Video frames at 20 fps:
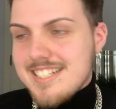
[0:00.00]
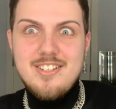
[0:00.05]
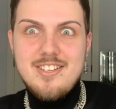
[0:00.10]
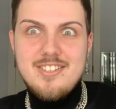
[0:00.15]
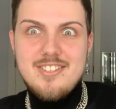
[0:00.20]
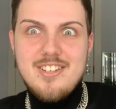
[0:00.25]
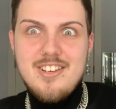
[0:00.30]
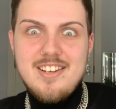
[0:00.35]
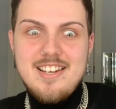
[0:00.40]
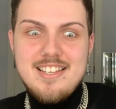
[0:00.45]

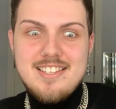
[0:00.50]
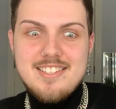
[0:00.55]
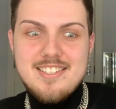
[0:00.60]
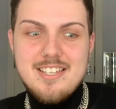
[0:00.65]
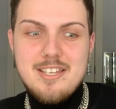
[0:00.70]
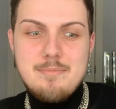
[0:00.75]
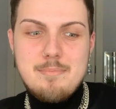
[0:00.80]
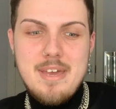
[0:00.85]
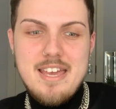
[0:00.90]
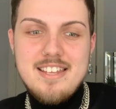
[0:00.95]
So let's
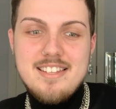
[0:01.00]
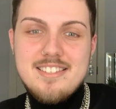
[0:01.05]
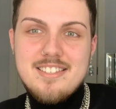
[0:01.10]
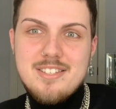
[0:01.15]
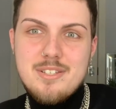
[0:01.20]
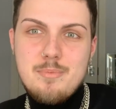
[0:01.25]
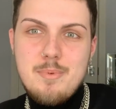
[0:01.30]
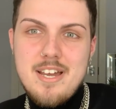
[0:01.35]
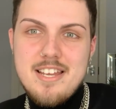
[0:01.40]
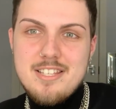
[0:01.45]

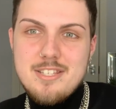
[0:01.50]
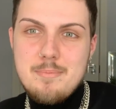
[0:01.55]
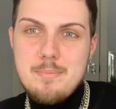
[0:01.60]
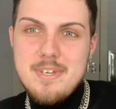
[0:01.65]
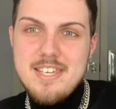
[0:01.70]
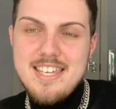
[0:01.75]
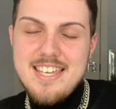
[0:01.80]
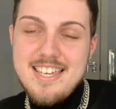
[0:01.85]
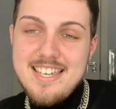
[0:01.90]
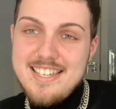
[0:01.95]
commence. Where to
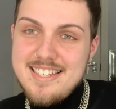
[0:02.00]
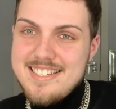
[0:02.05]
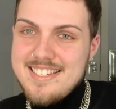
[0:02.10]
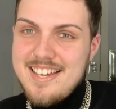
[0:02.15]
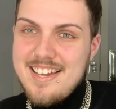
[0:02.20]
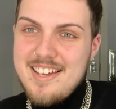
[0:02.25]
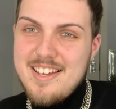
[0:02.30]
begin?